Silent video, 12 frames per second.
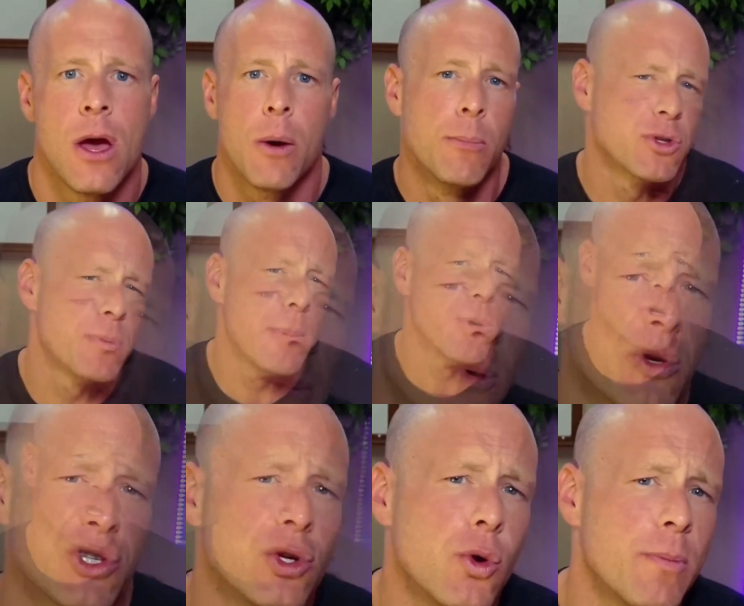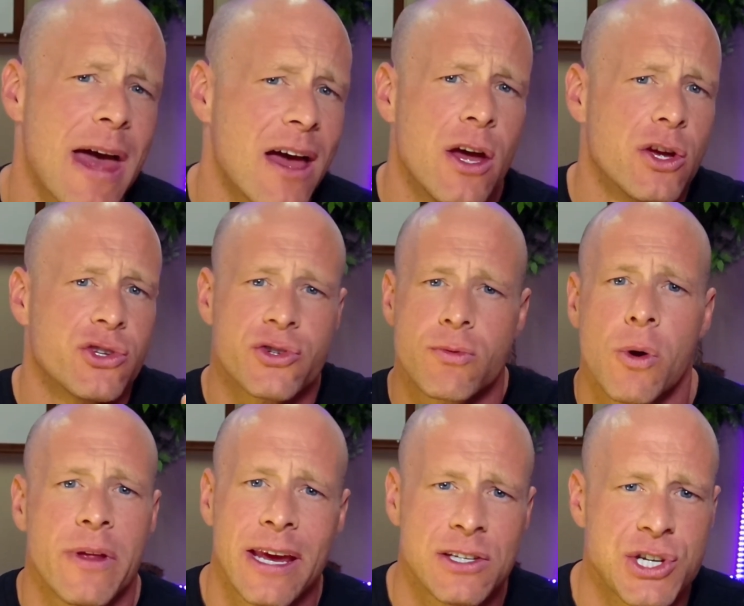Most people assume that
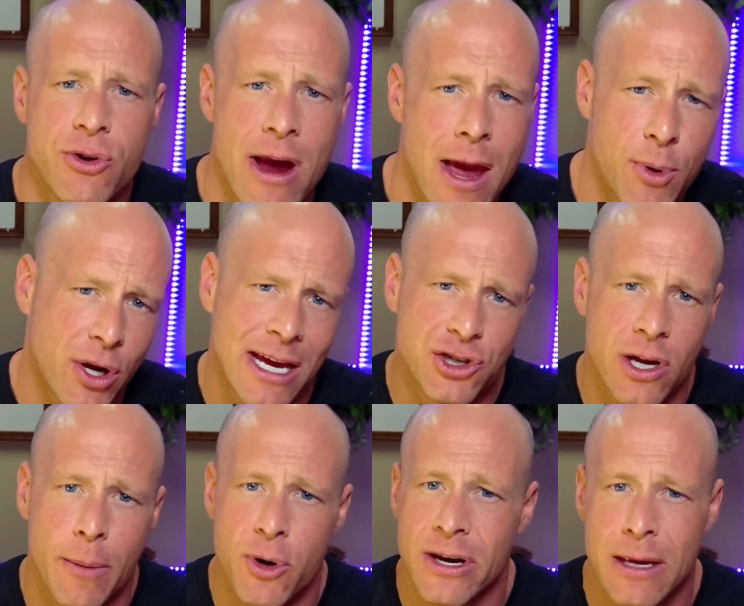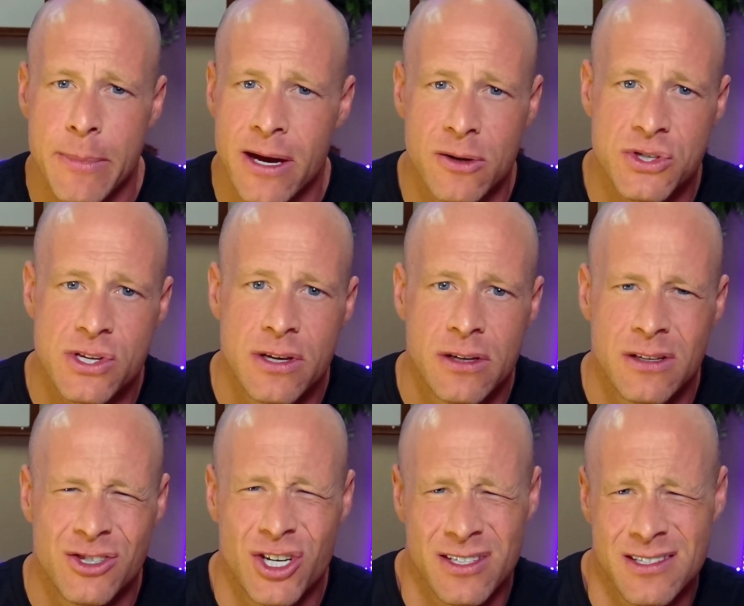scrolling Instagram or catching up on emails
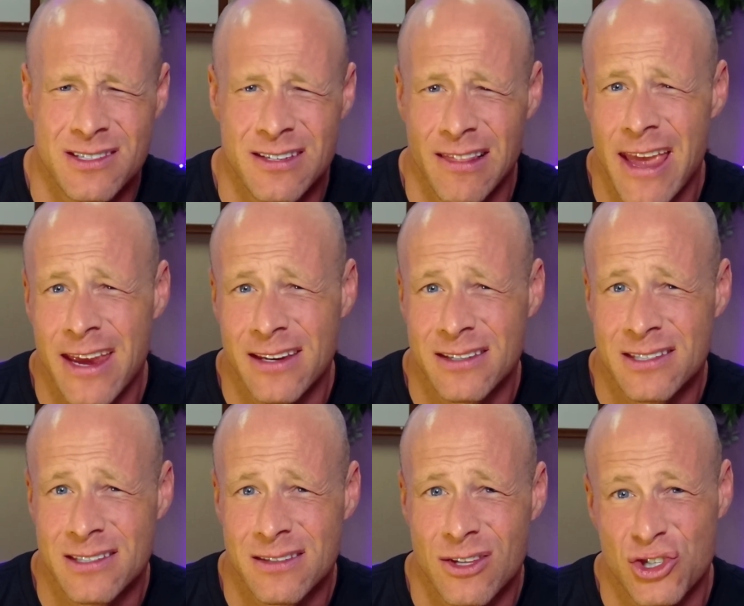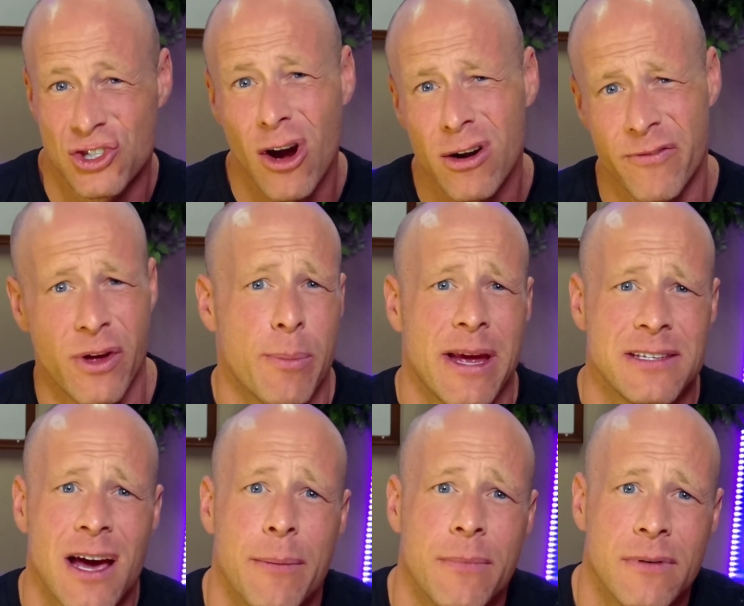just delays the start of their
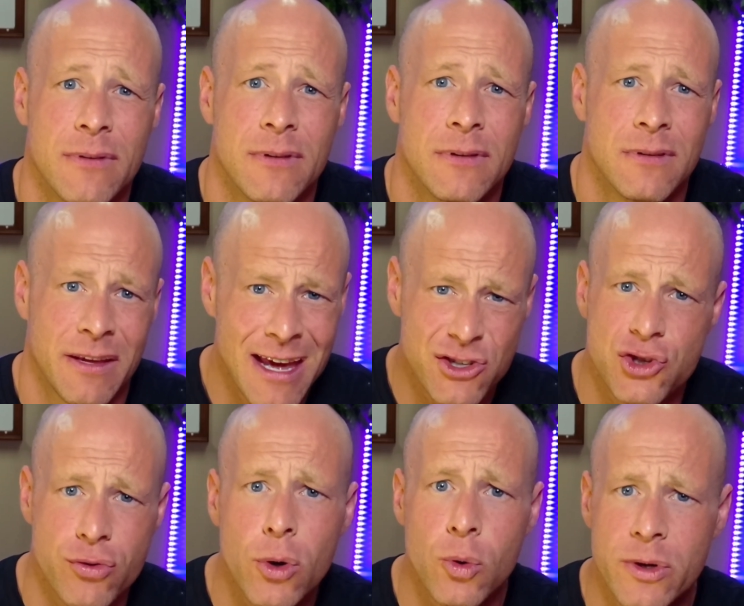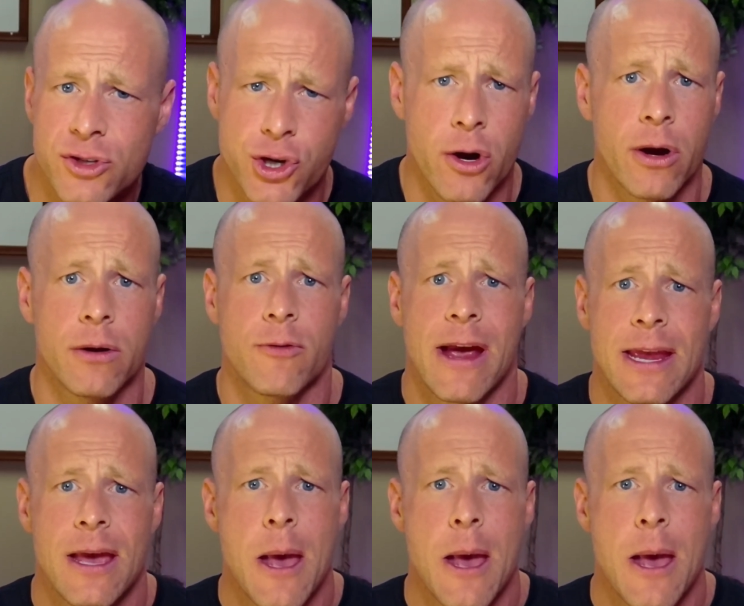bedtime. And that's true, sure, right?